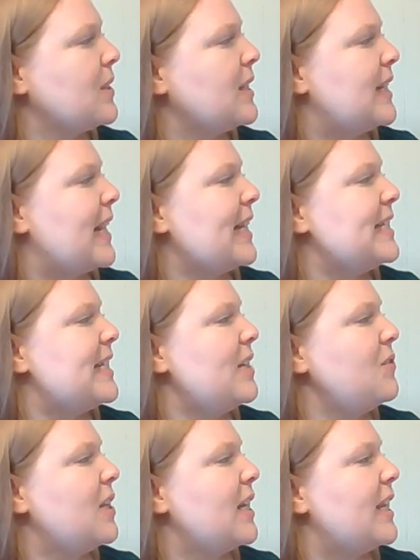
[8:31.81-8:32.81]
The next
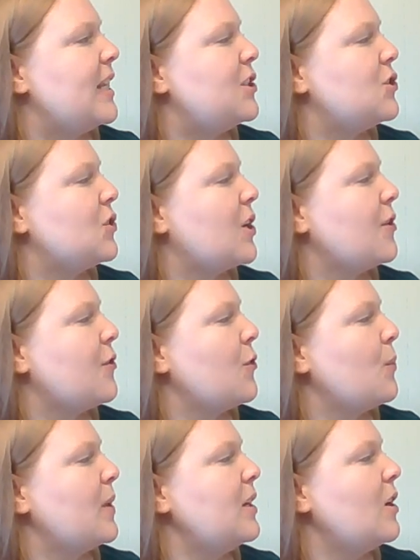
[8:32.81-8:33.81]
evening he stood under
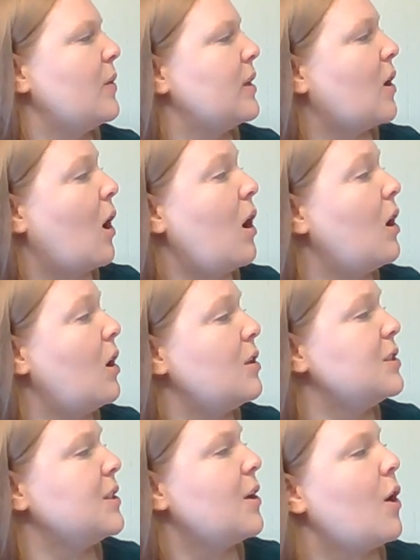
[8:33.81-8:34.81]
the window and called,